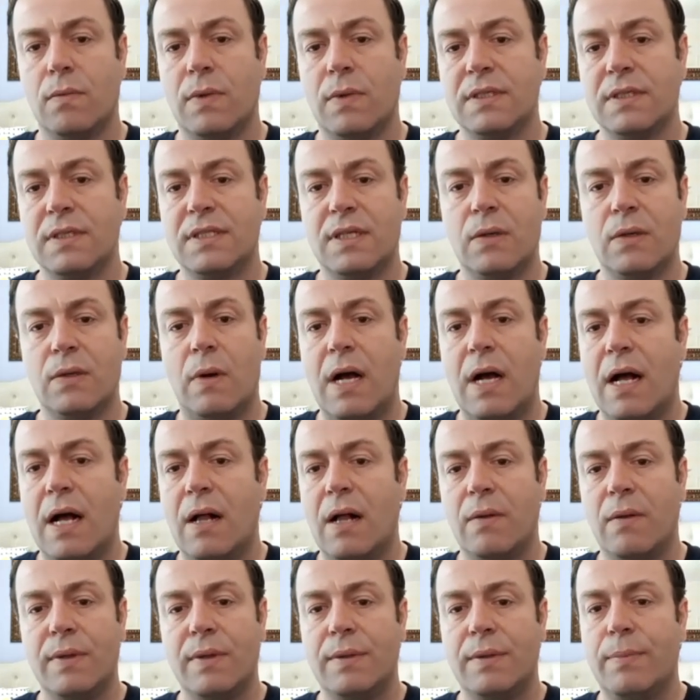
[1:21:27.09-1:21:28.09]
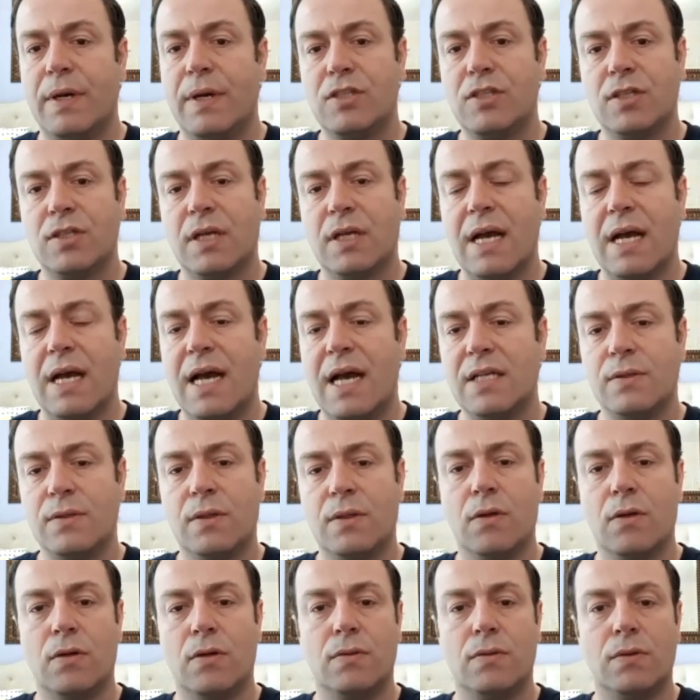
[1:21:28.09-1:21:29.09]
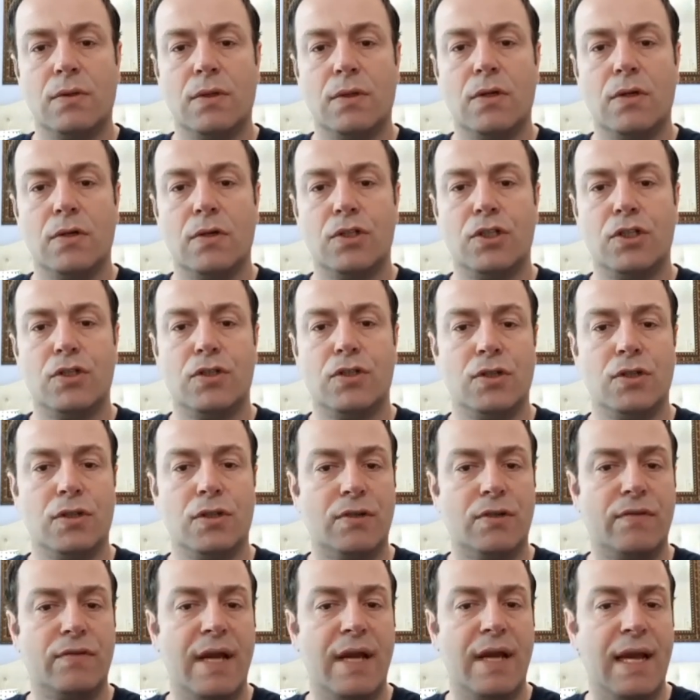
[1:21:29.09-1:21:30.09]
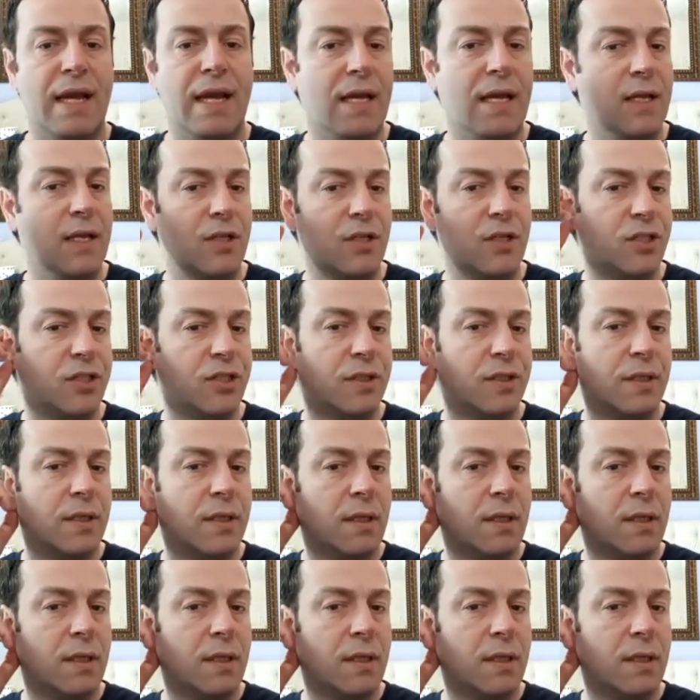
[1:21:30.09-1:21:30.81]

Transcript: once in a while with a bunch of guys who go, you know, shoot the range.